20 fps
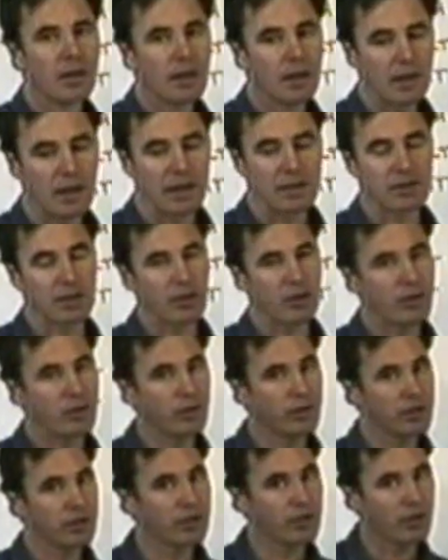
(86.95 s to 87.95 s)
Okay, so
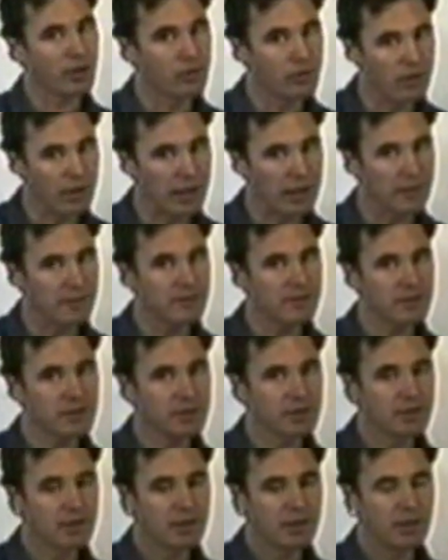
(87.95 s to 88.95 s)
according to the graphs,
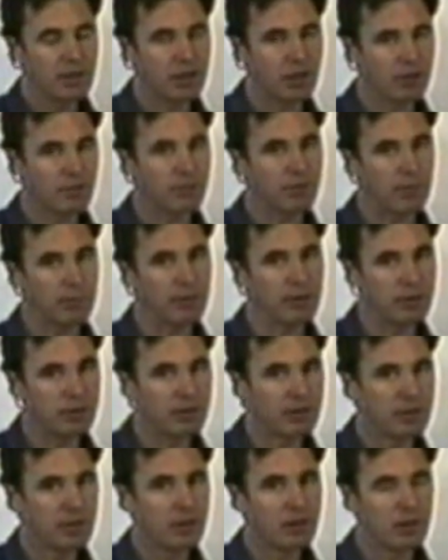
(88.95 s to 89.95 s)
you can probably
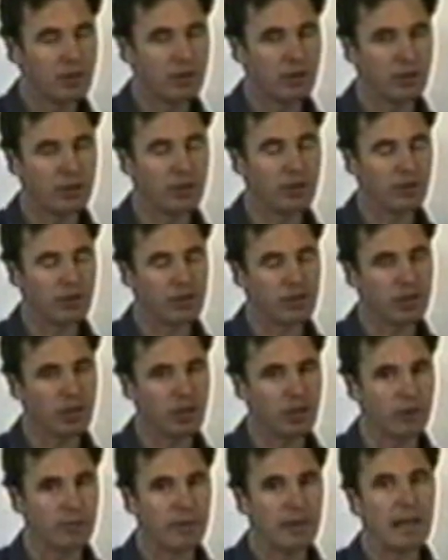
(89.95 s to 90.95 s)
do the
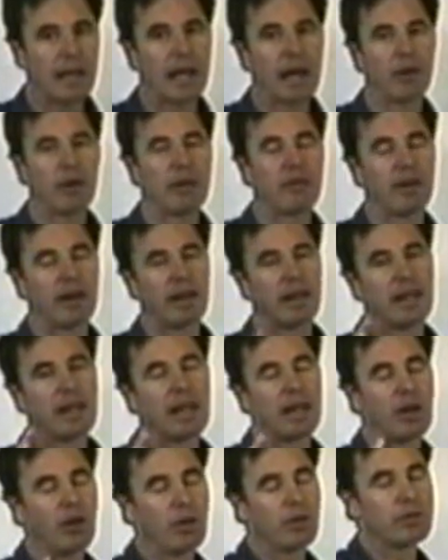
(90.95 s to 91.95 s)
job. However,
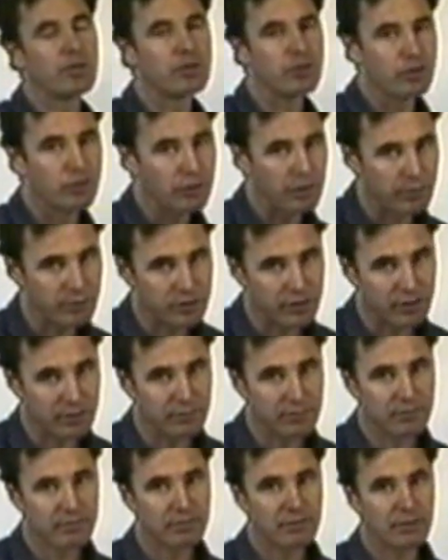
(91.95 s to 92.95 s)
how old is your Robinson?
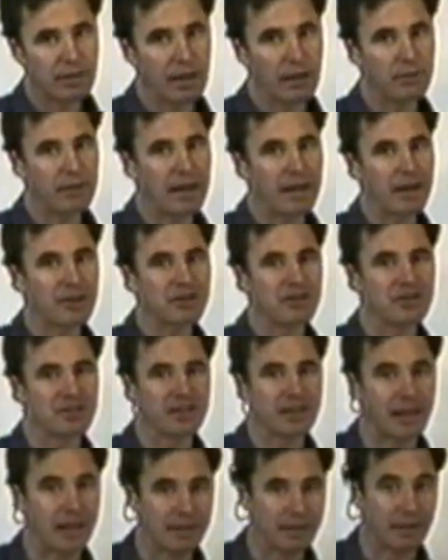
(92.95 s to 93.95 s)
How many hours has
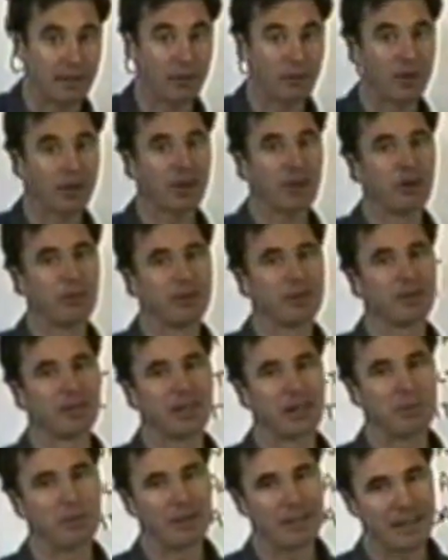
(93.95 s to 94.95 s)
it done? And I won't comment on
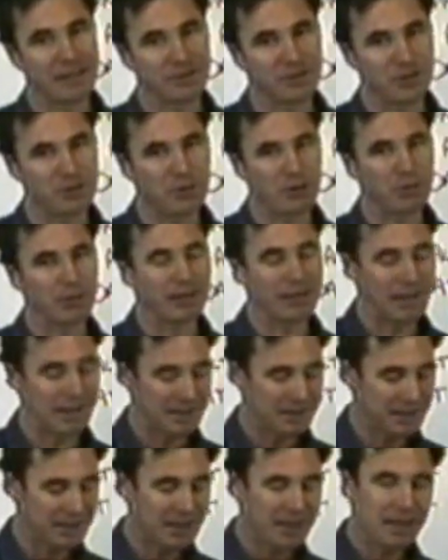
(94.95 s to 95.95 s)
how many hours it's probably
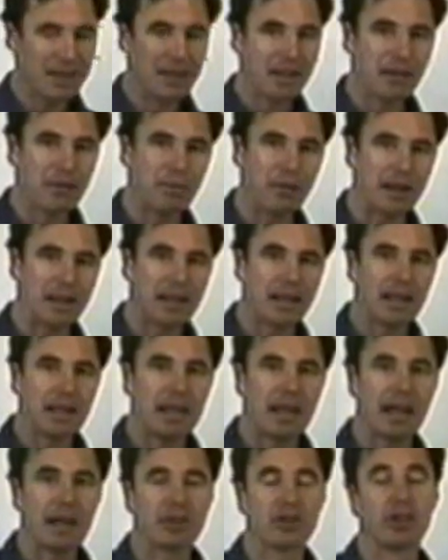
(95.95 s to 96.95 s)
done,
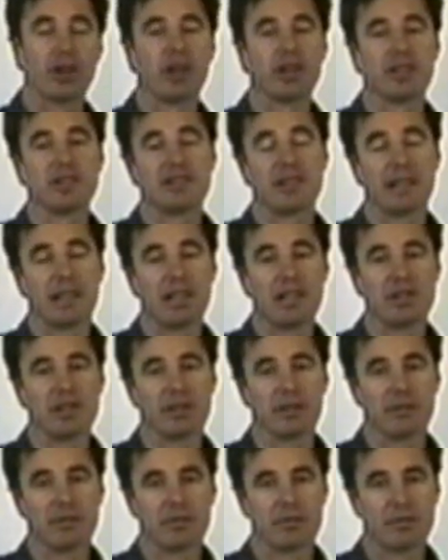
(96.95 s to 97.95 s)
but how tired is that
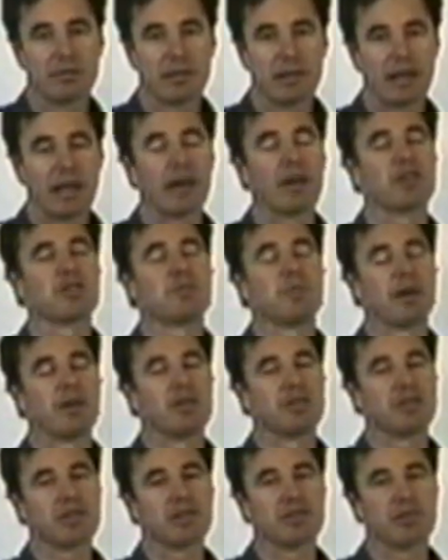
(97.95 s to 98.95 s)
engine? How
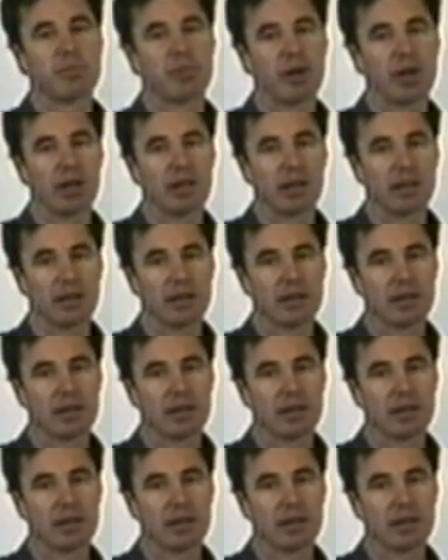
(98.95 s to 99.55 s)
experienced is the pilot?